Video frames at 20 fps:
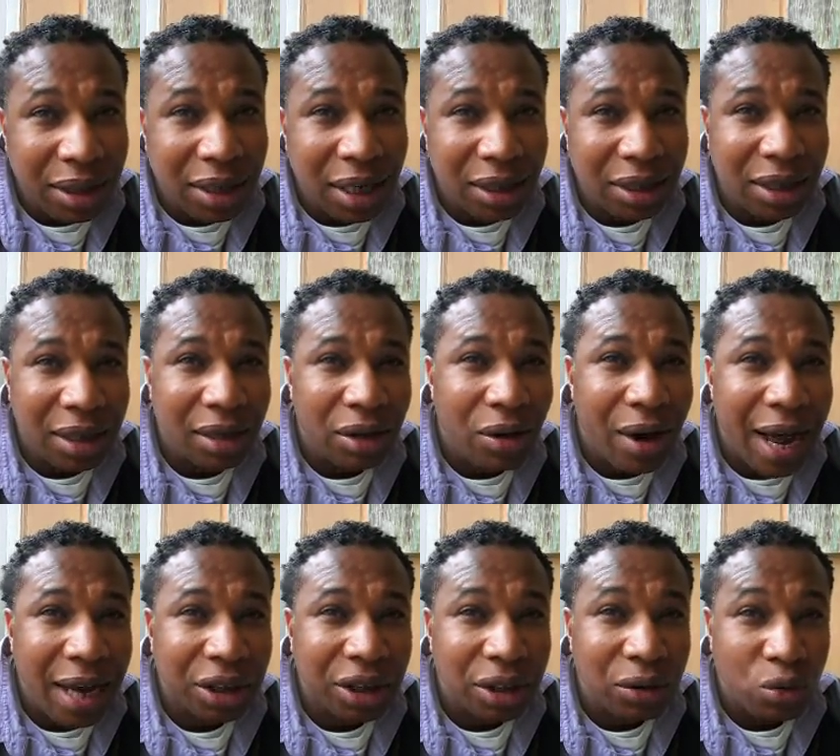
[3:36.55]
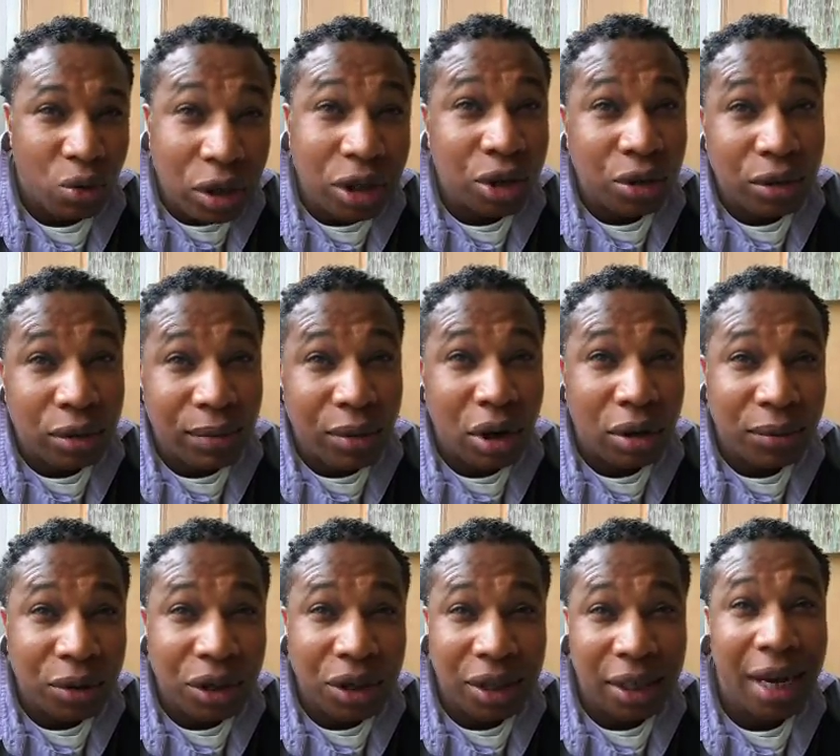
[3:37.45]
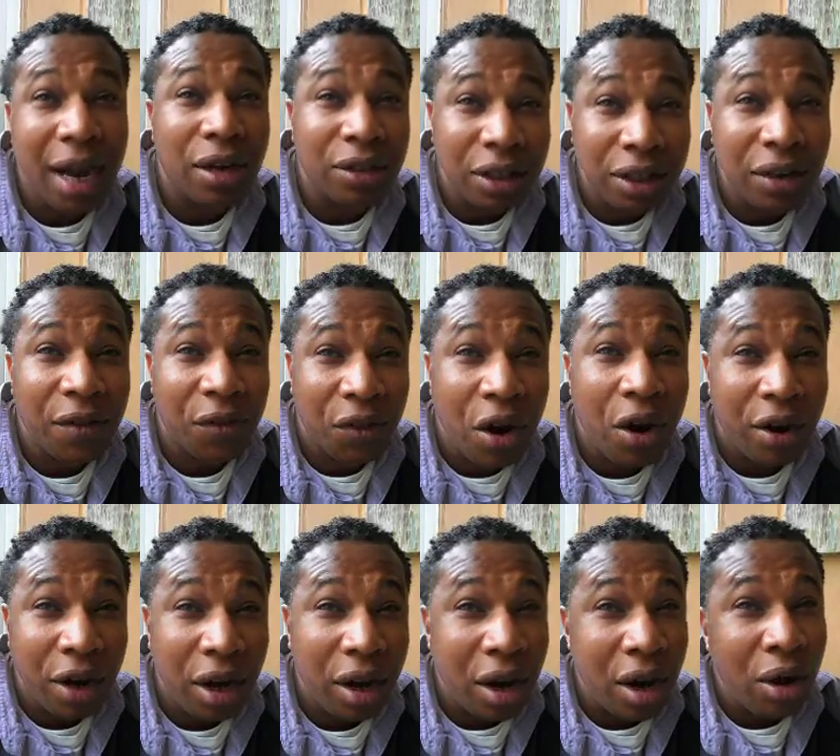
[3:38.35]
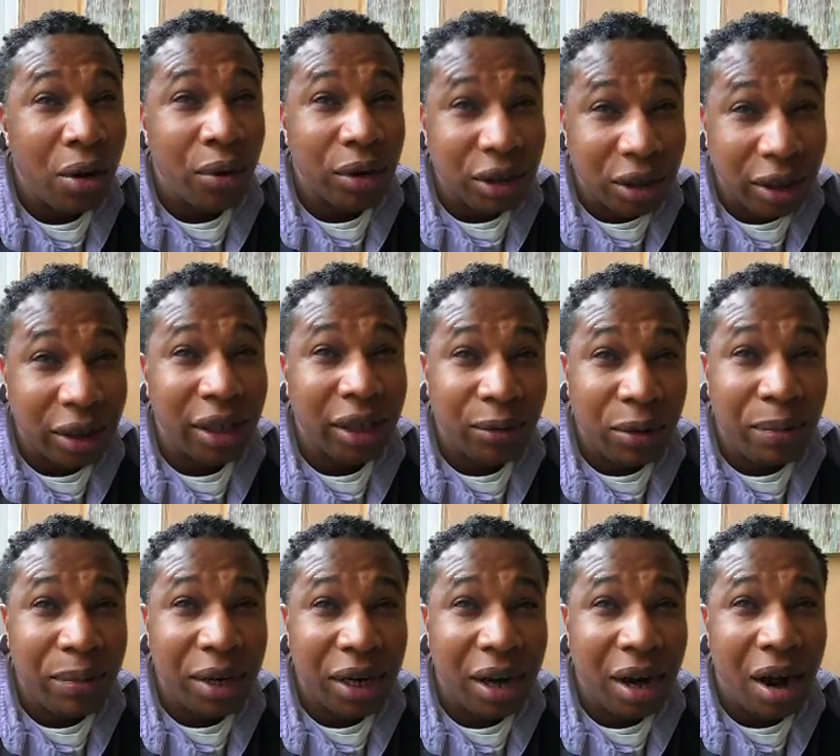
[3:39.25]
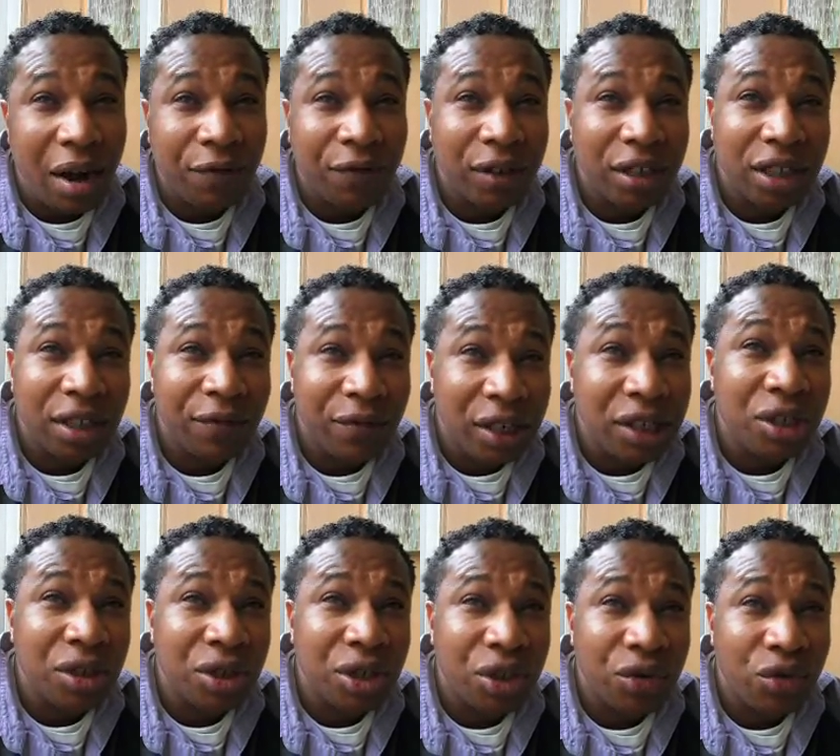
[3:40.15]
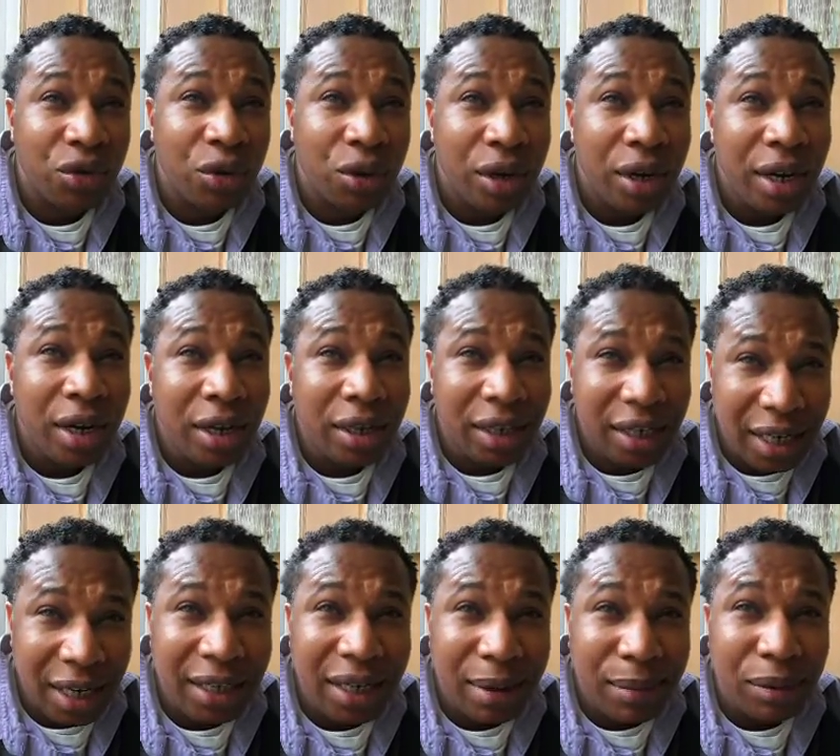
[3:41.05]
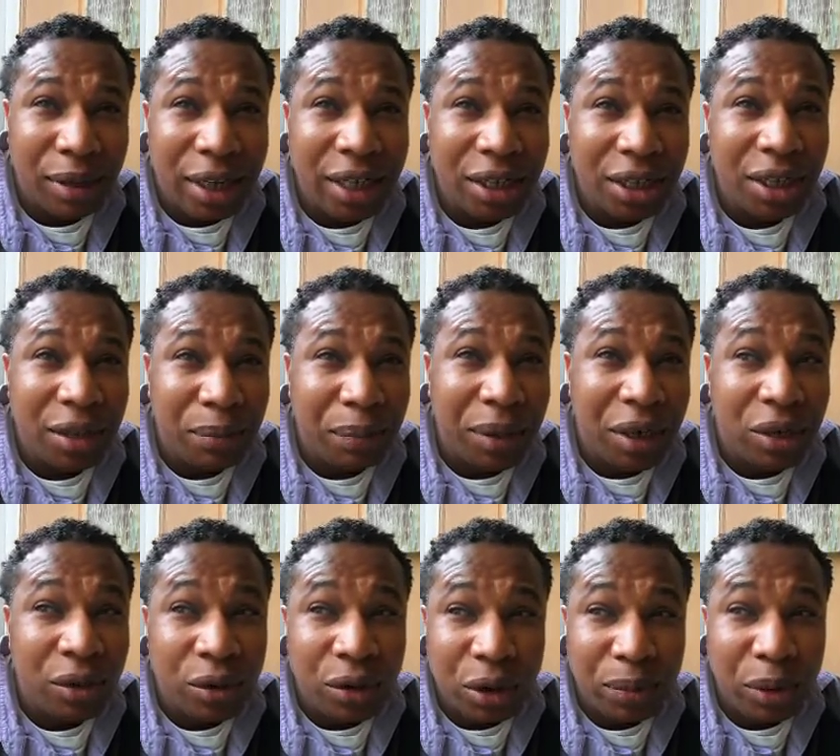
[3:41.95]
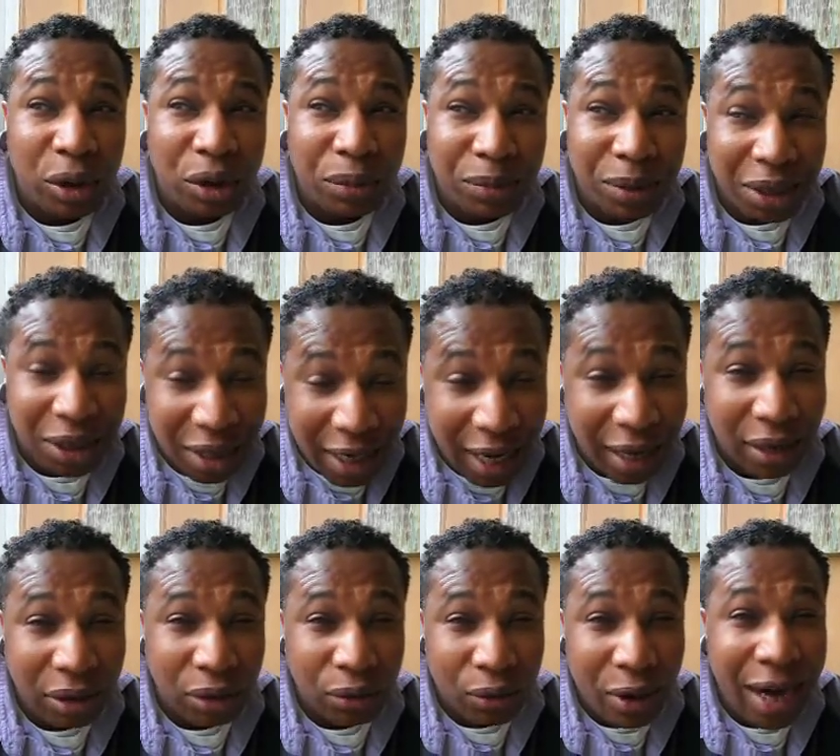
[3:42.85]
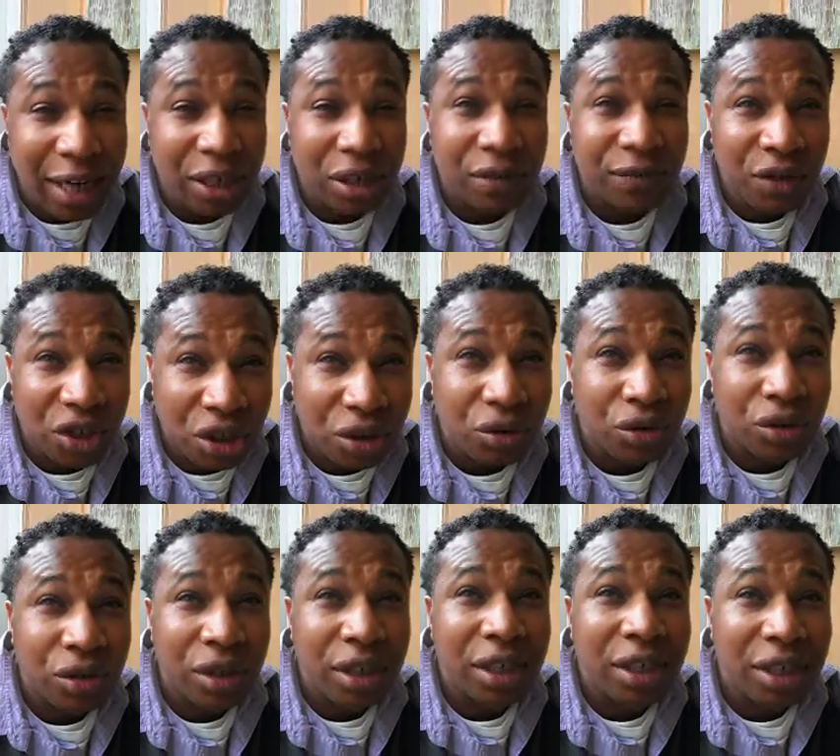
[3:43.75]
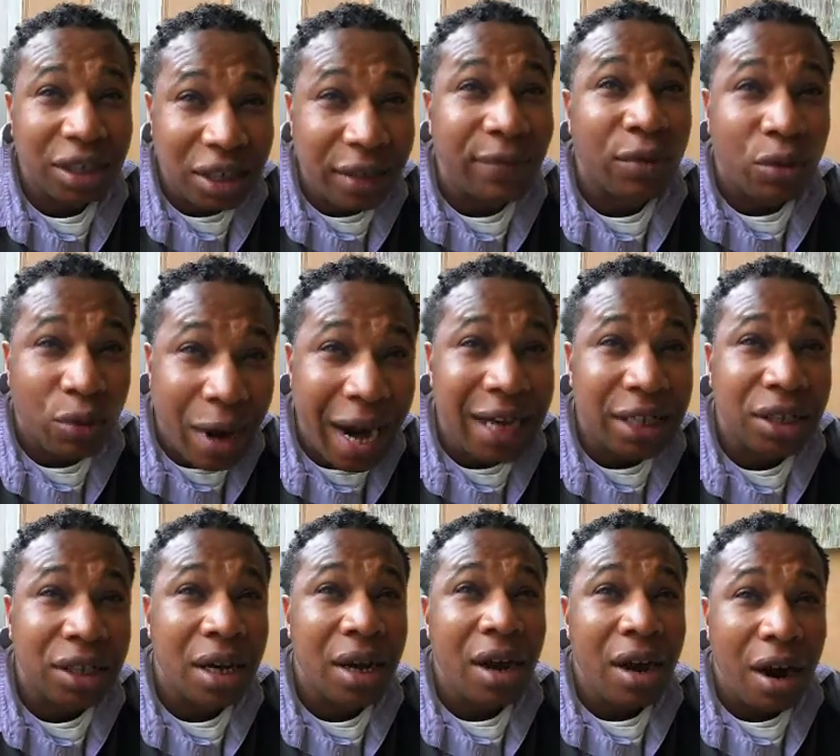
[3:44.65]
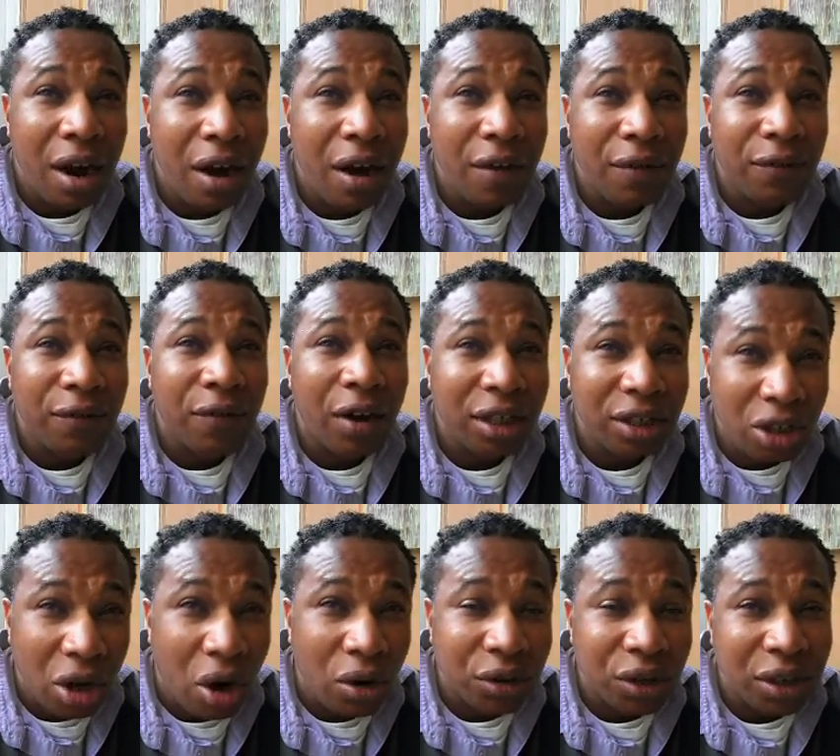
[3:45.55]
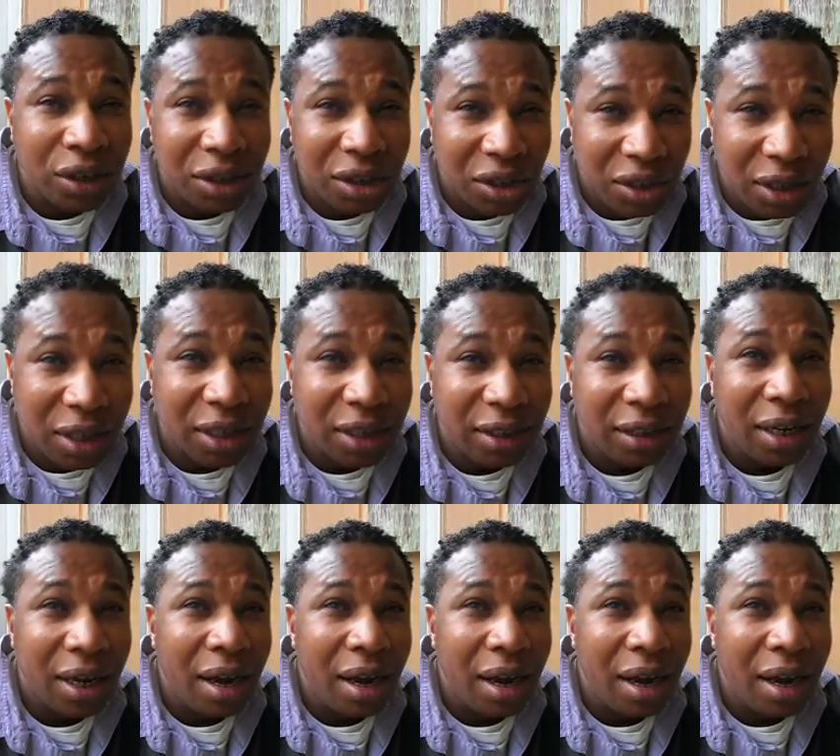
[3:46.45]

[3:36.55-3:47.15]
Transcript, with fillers: Tessa Hill-Aston, works for the Baltimore City Housing Authority, which clearly would be a conflict of interest for the NAACP, who's supposed to protect the rights of children and civil rights of adults in the city.